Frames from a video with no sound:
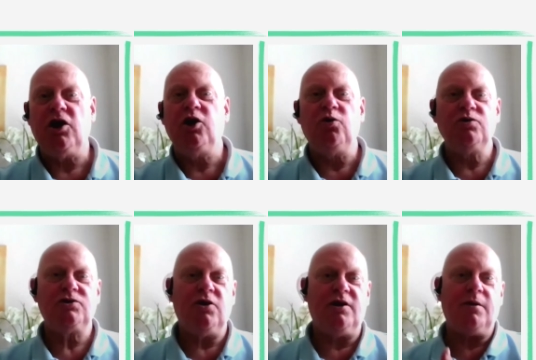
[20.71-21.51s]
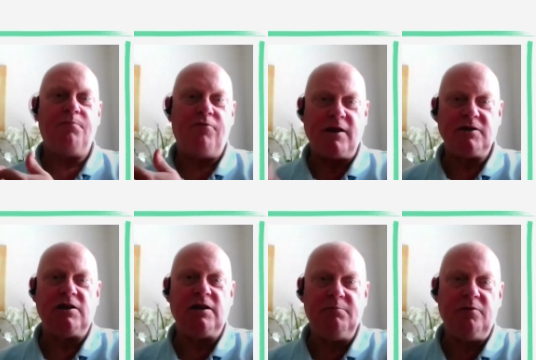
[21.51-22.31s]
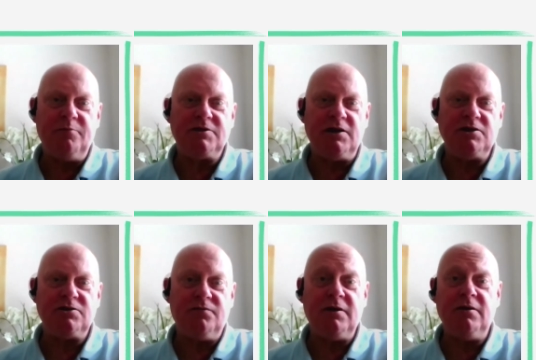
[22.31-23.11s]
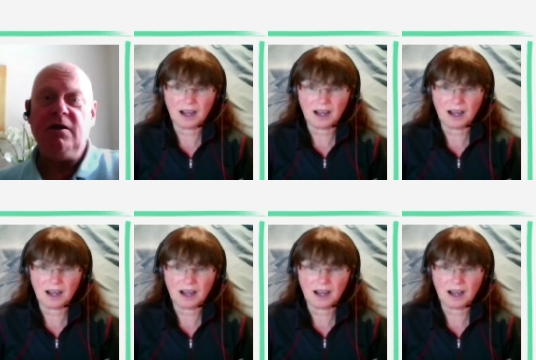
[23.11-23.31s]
alongside the practical implementation of it.